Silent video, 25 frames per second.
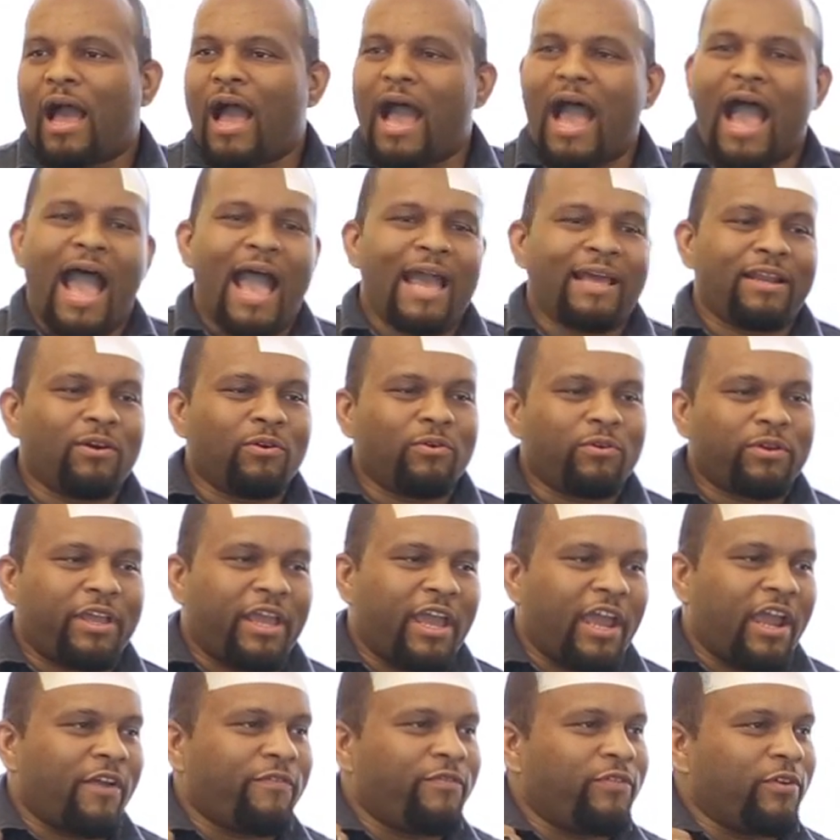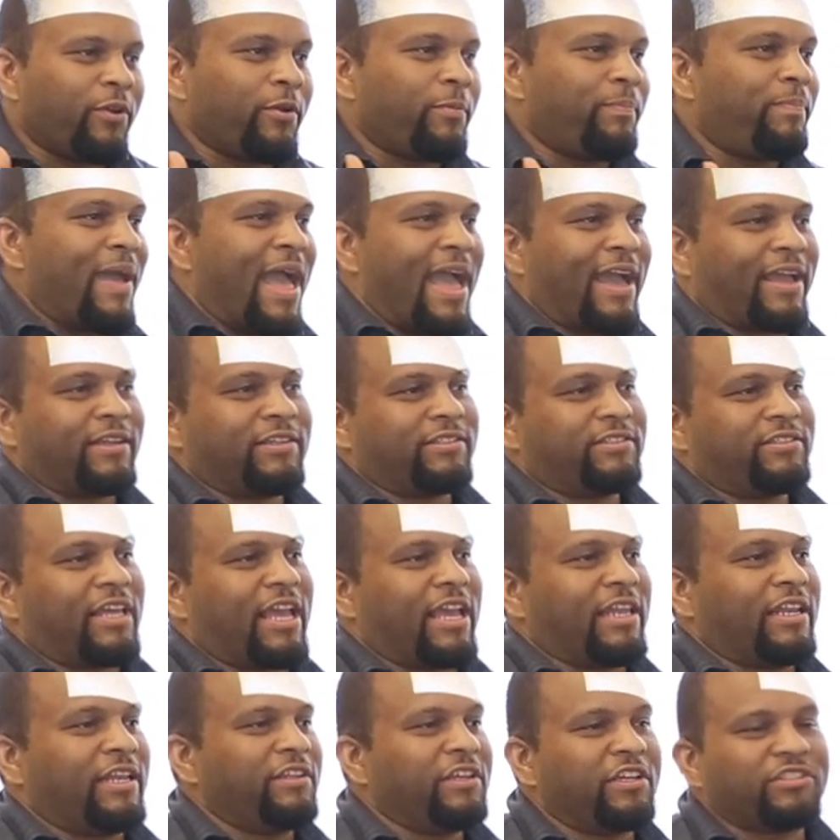I don't care if you're a
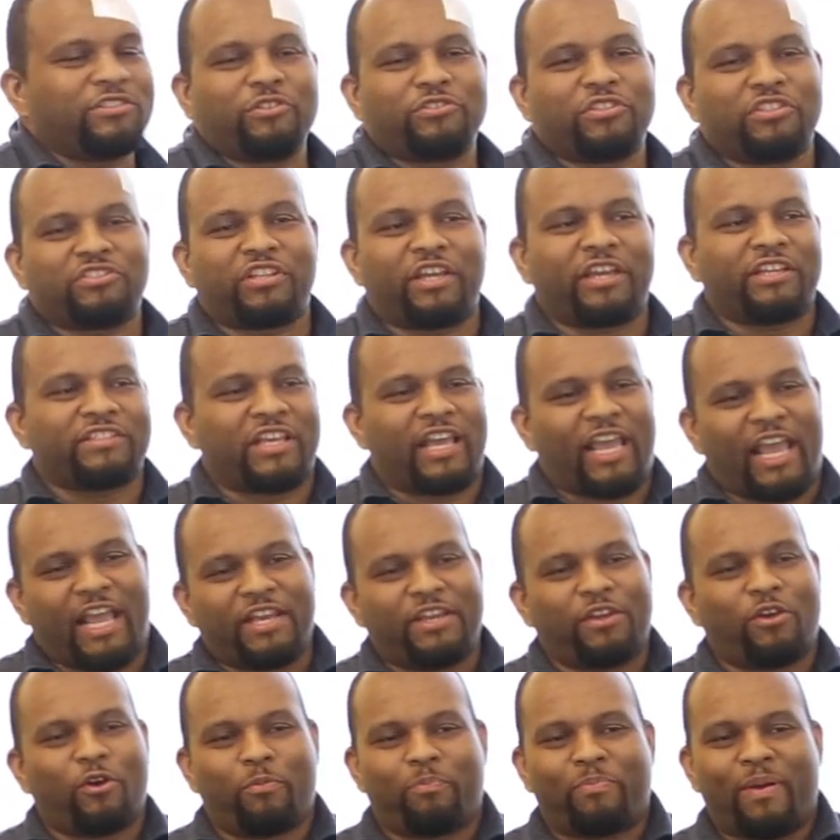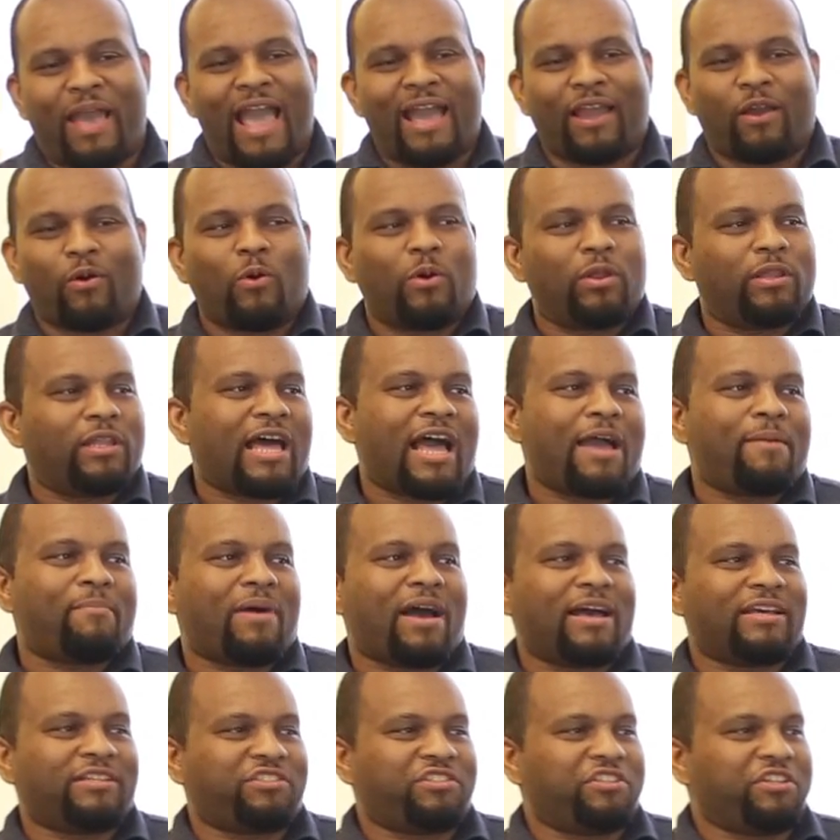Pakistani. There's no such thing as an Indo-Pak online
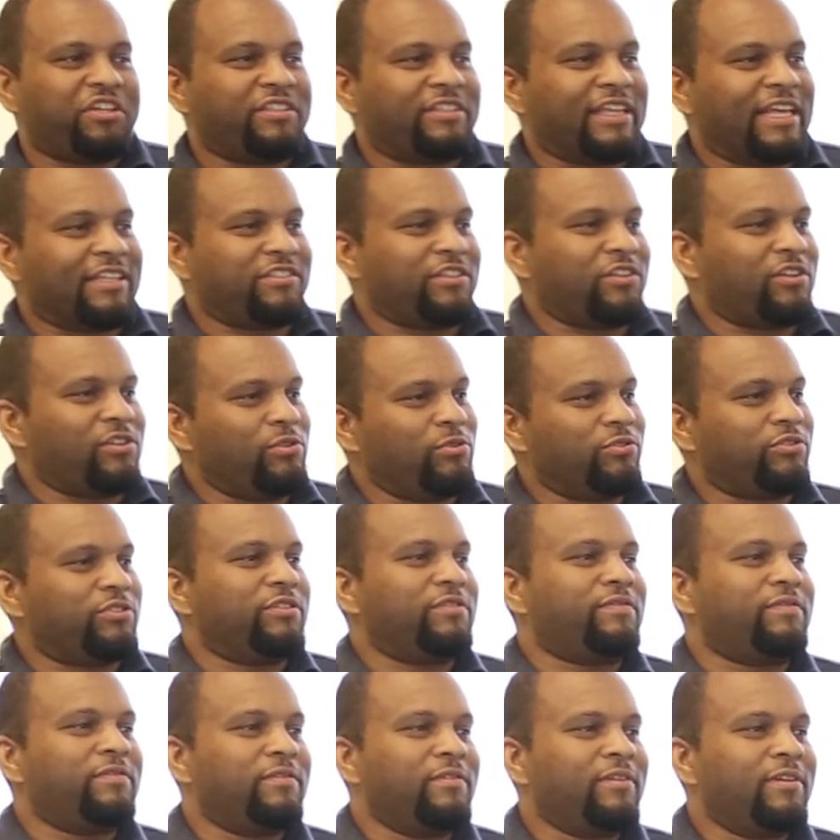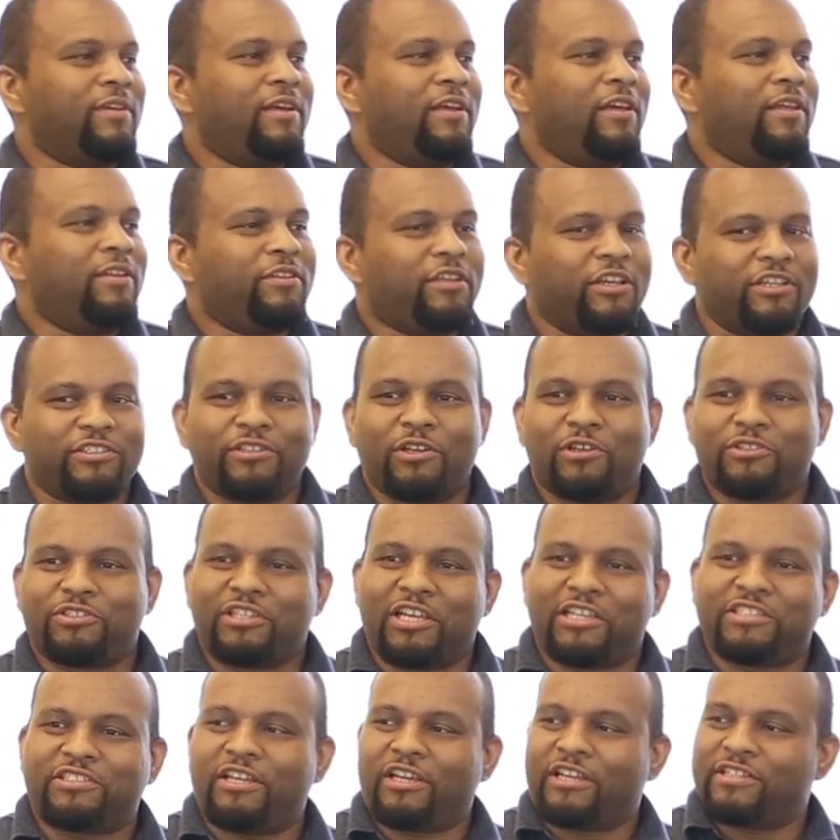masjid that's inclusive. There's no
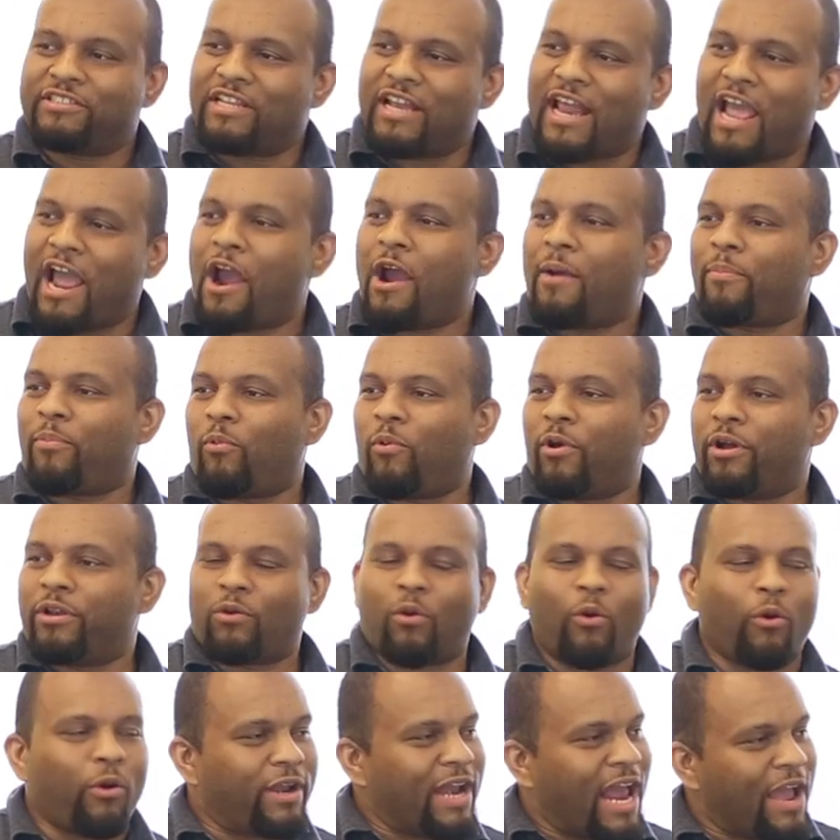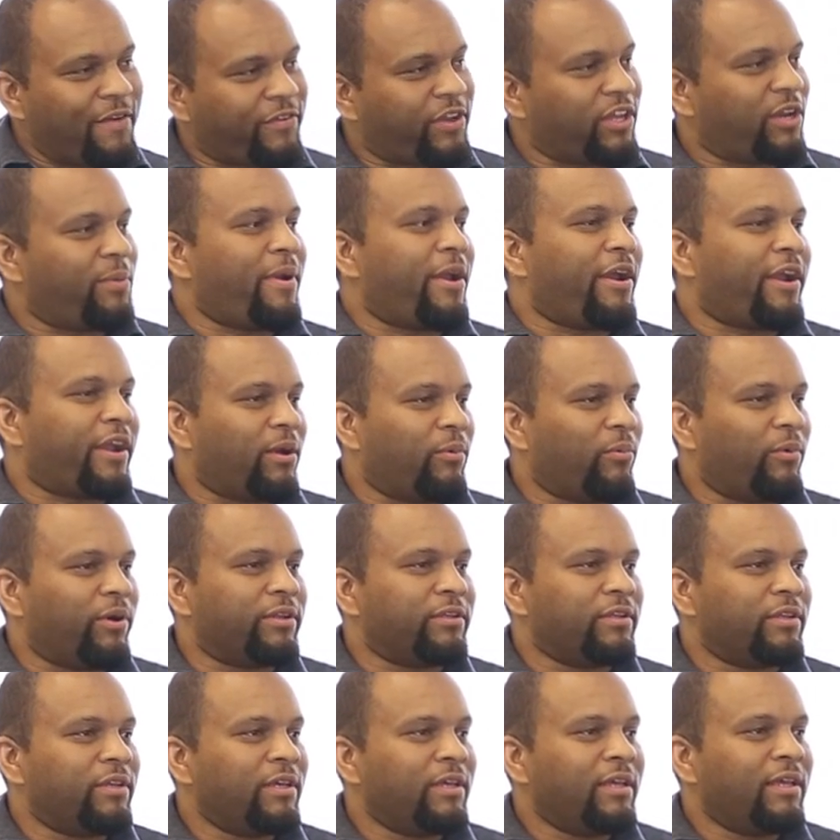such thing as an Arab one or an African-American one.